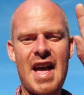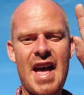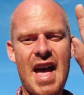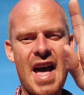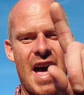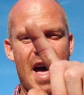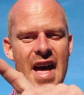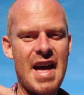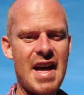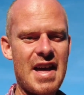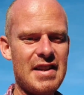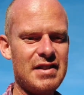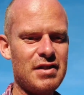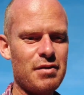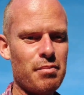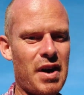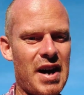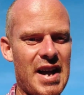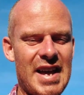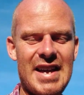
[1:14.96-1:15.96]
and
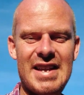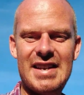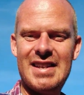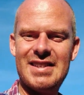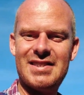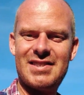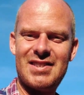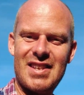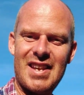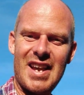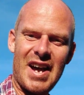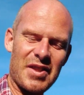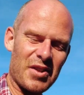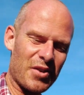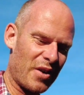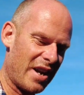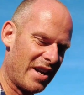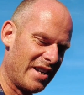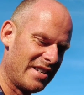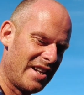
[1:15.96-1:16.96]
my head hits the
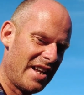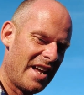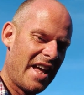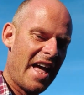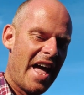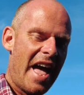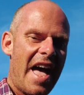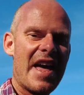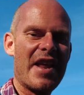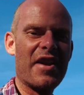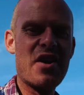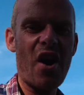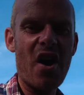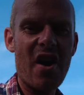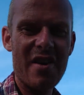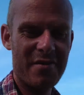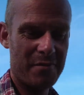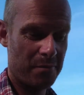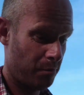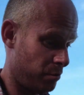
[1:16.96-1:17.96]
other end, and
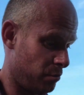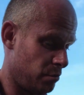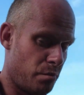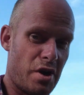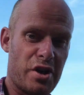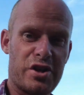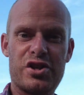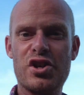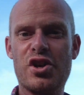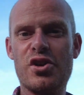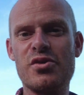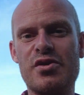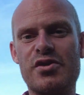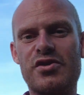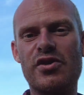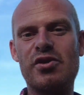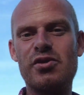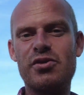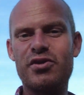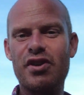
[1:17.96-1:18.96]
my
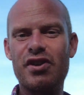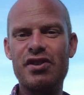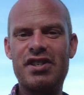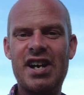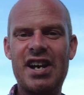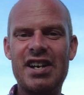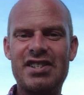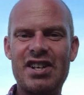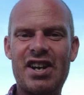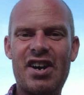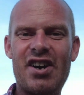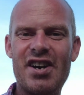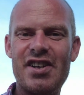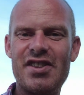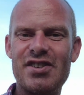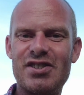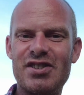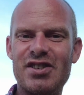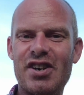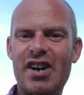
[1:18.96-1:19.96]
shoulders also touch
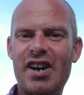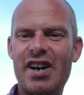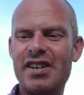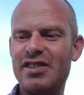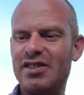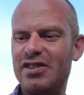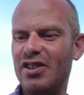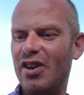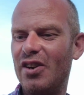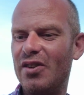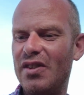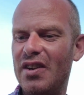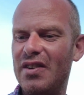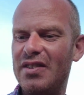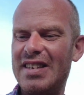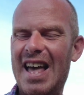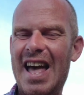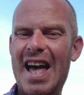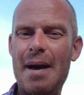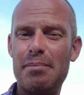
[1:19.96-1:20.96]
either side, so there
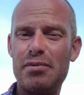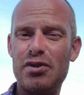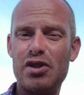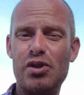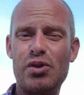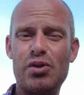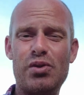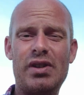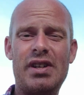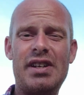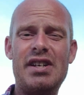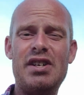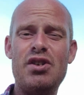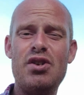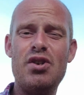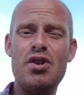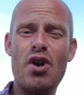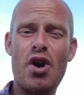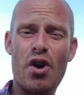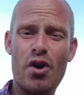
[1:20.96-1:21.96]
is absolutely
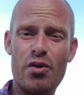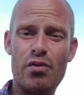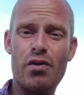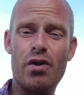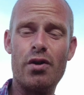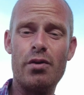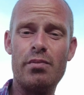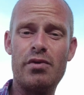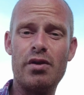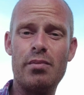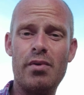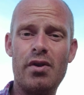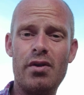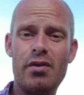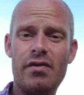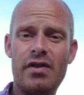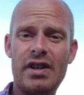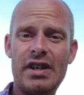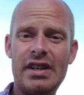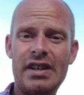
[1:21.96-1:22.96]
no room to
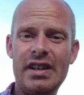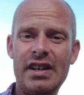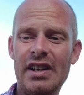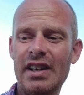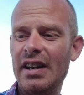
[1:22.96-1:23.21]
move in it.